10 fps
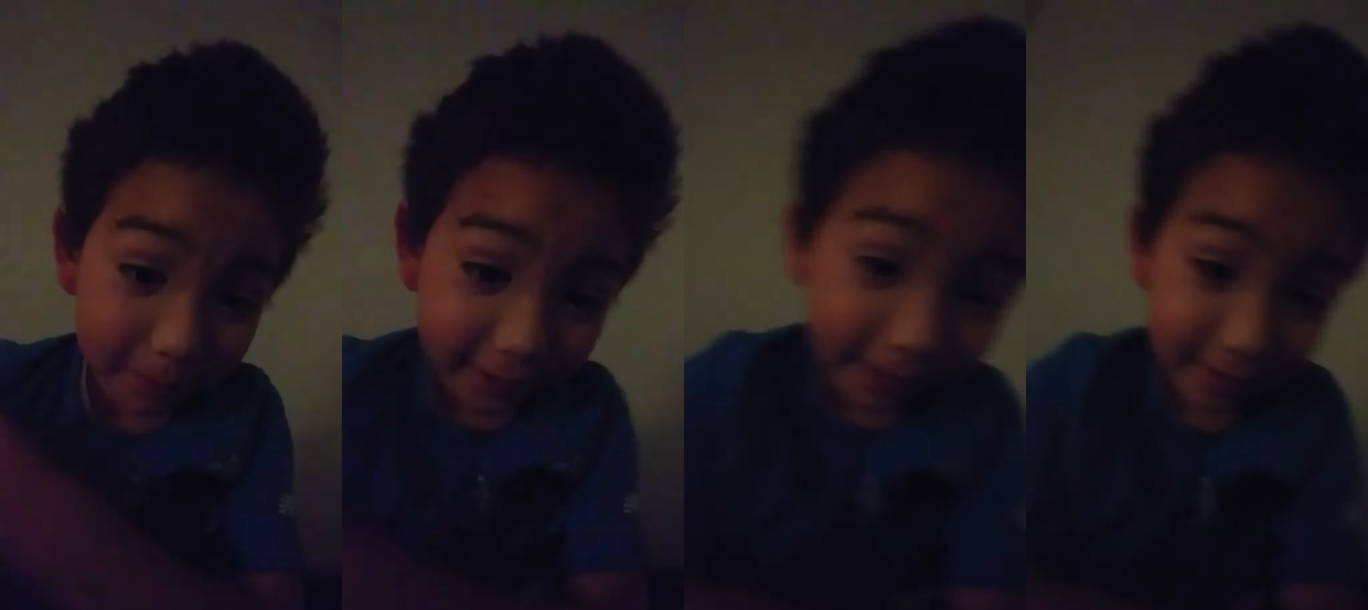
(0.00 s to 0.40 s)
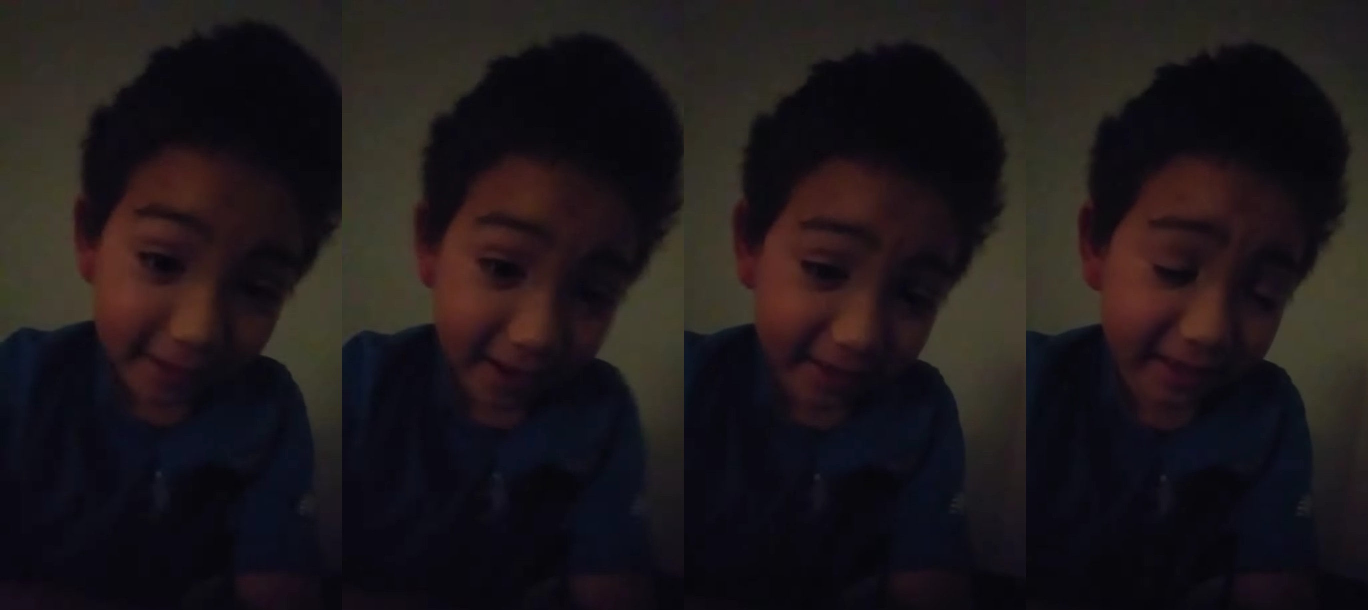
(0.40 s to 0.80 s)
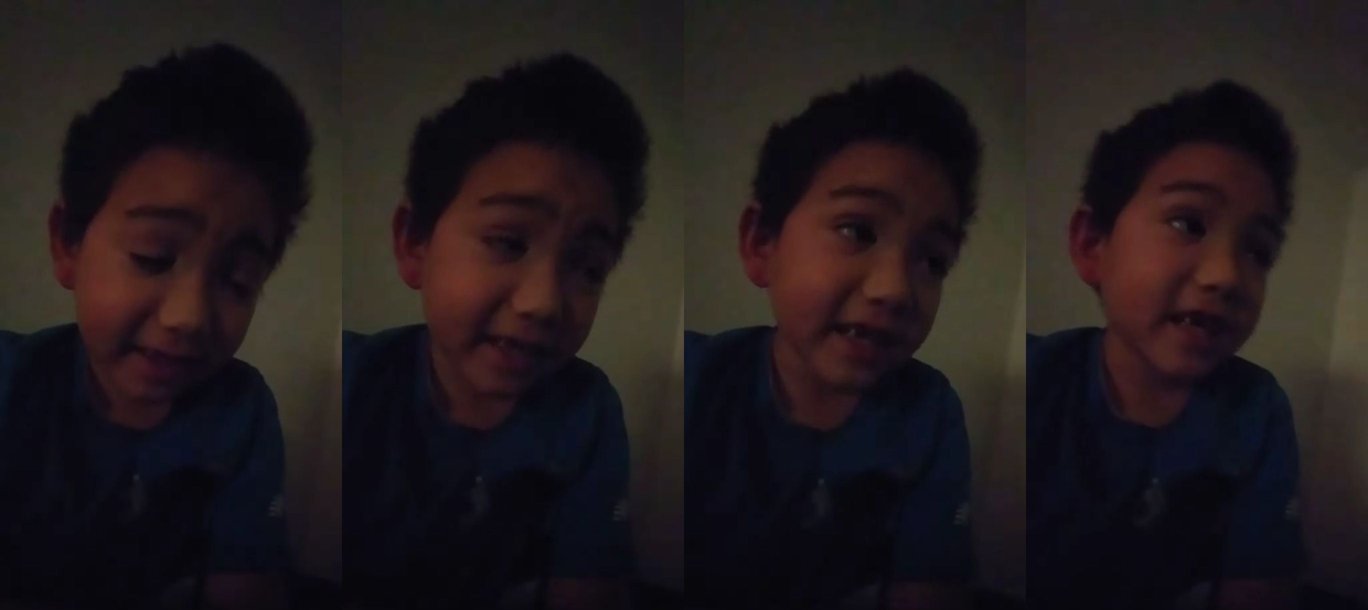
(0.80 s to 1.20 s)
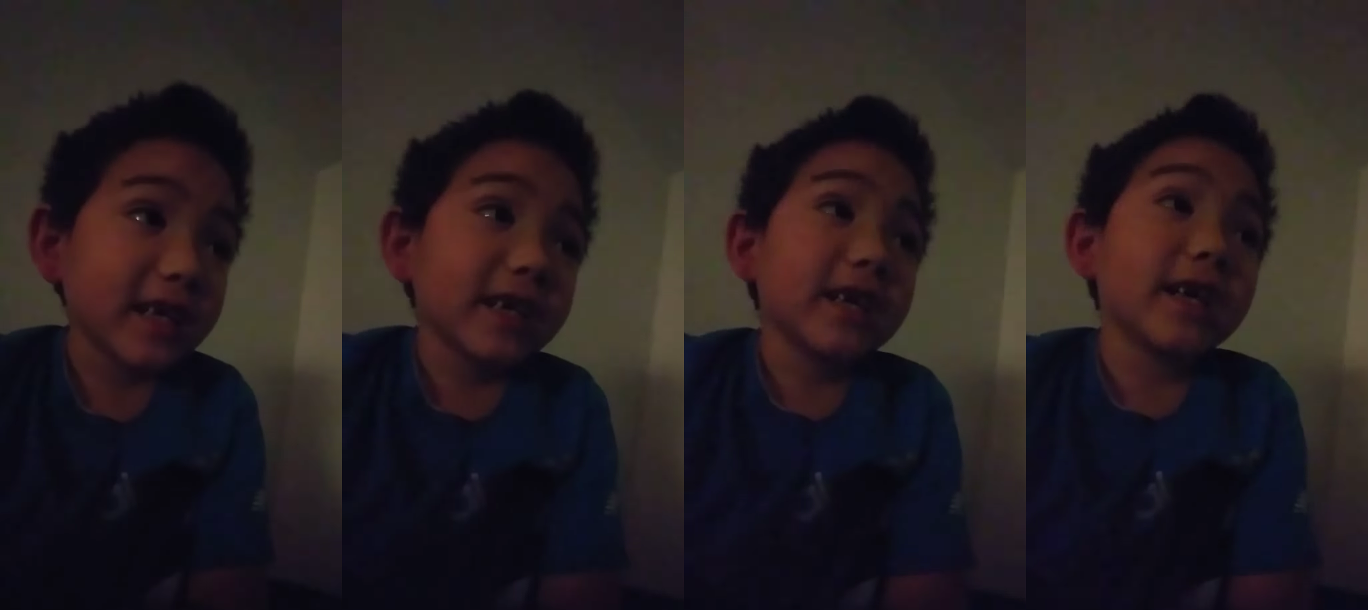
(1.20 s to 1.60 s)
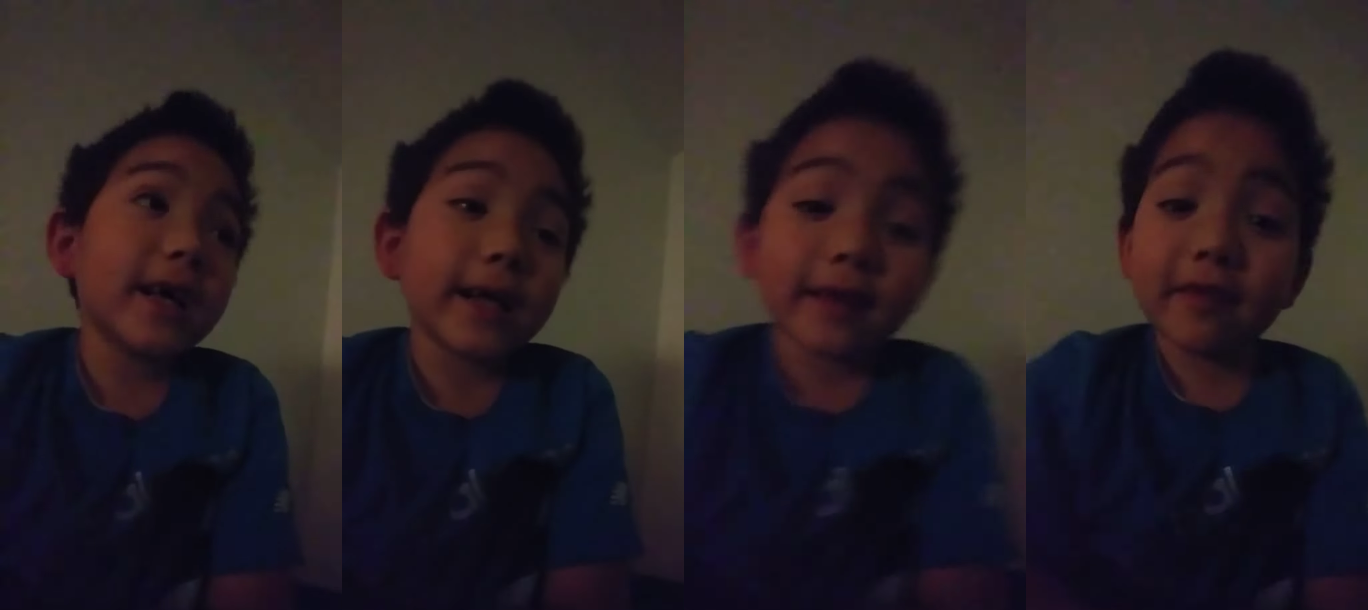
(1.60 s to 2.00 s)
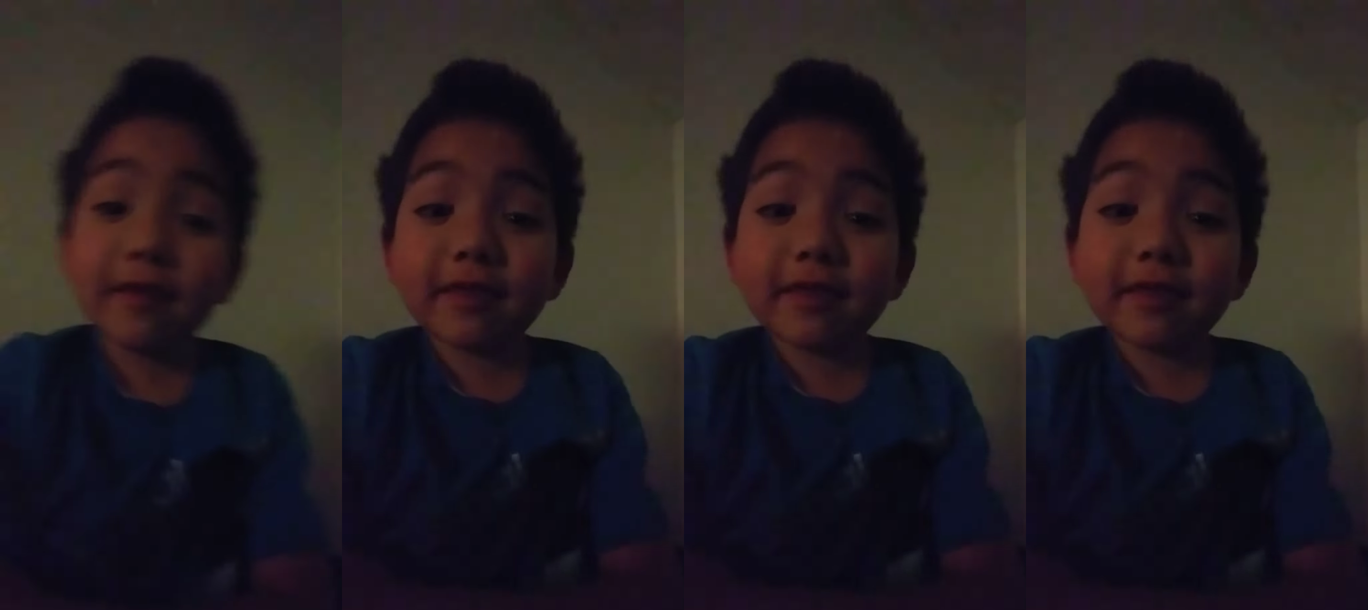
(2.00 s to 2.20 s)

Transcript: making that. And